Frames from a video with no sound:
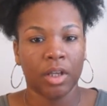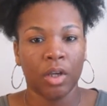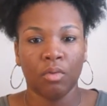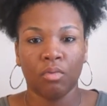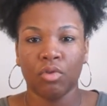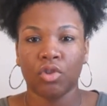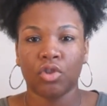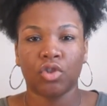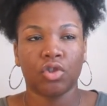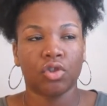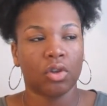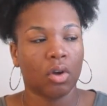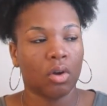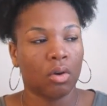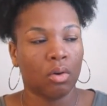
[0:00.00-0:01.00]
it was
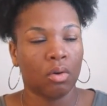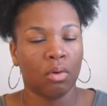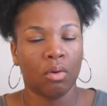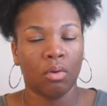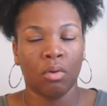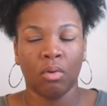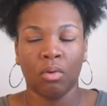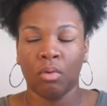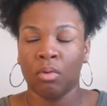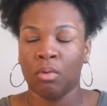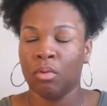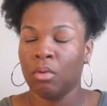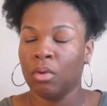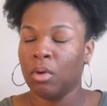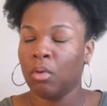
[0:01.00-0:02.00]

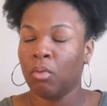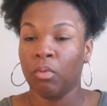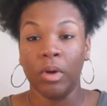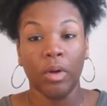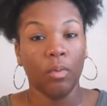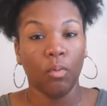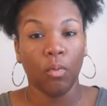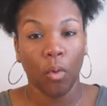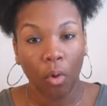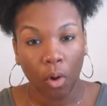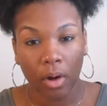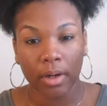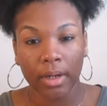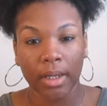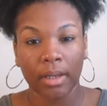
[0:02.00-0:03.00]
so
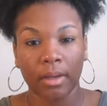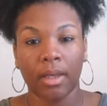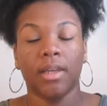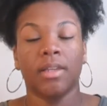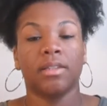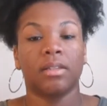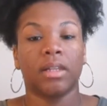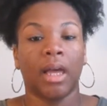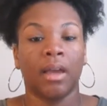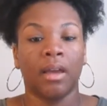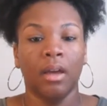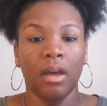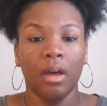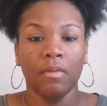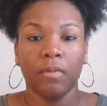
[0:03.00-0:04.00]
rewarding because like